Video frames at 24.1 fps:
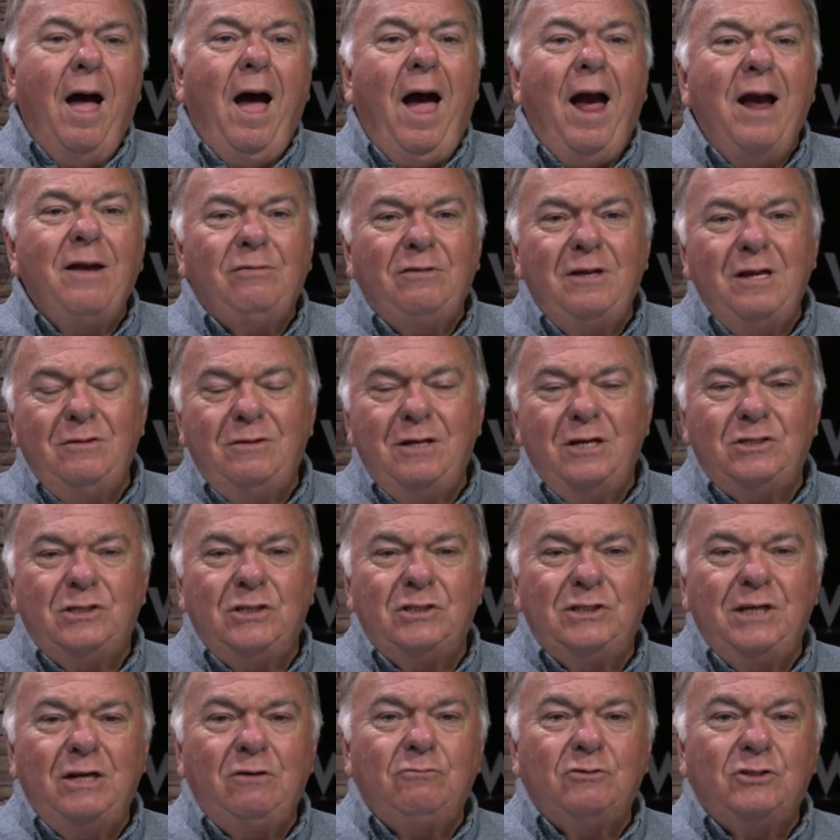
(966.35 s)
I think this
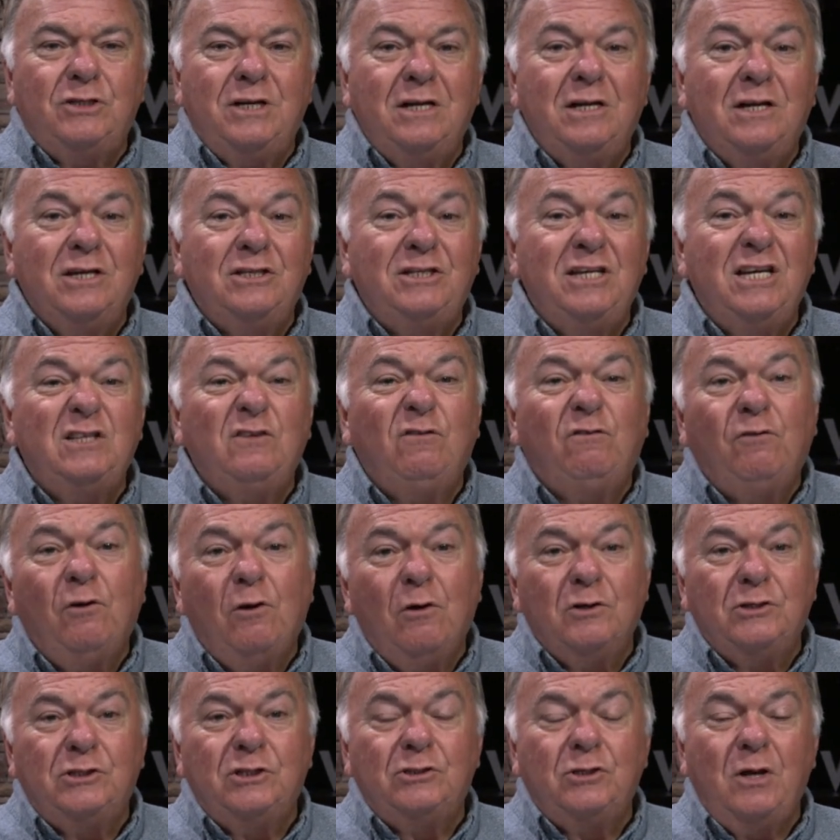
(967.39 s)
is interesting because this
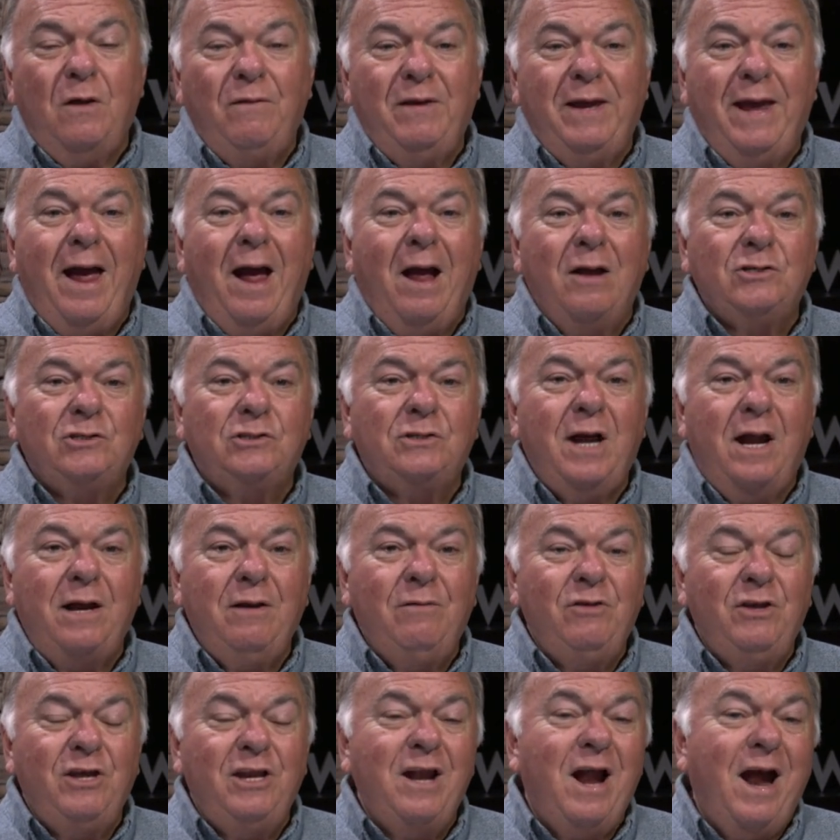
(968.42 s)
verse is on the outside
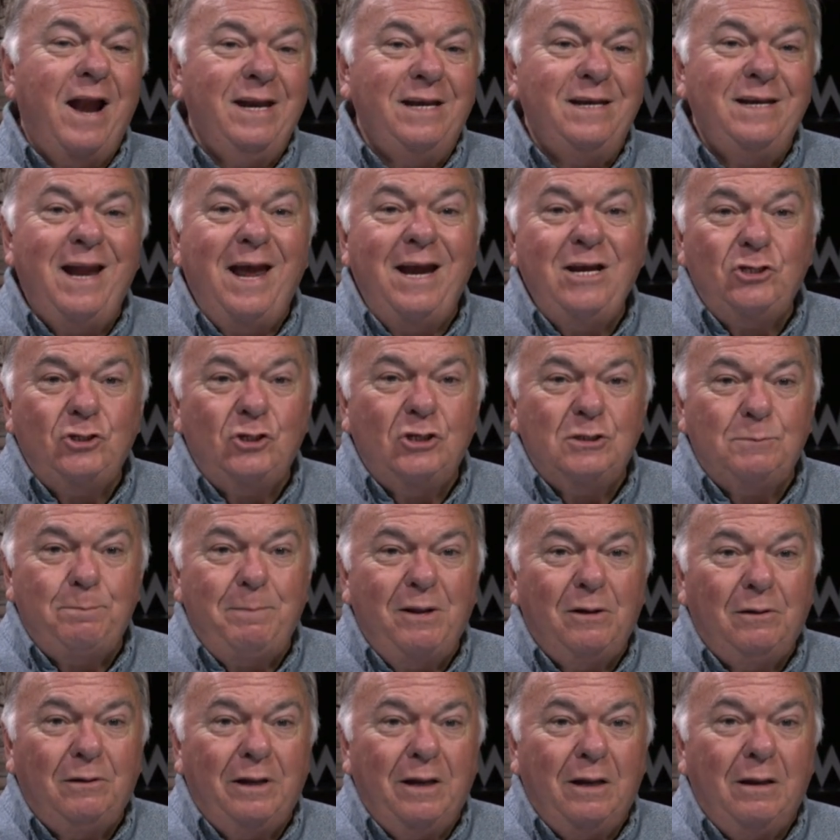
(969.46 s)
of the United Nations
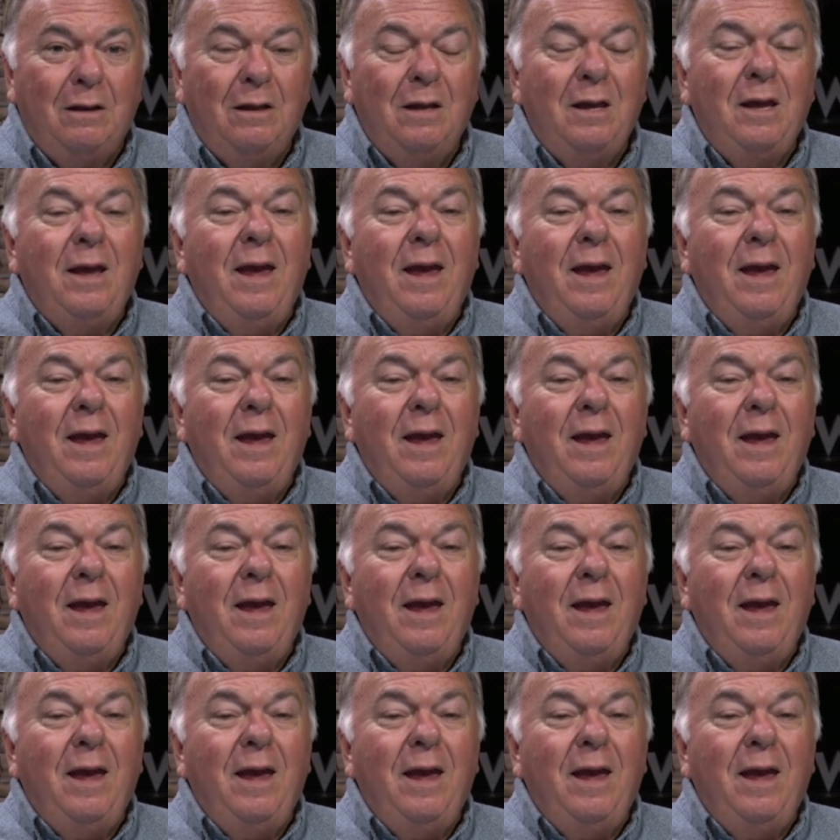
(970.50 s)
building.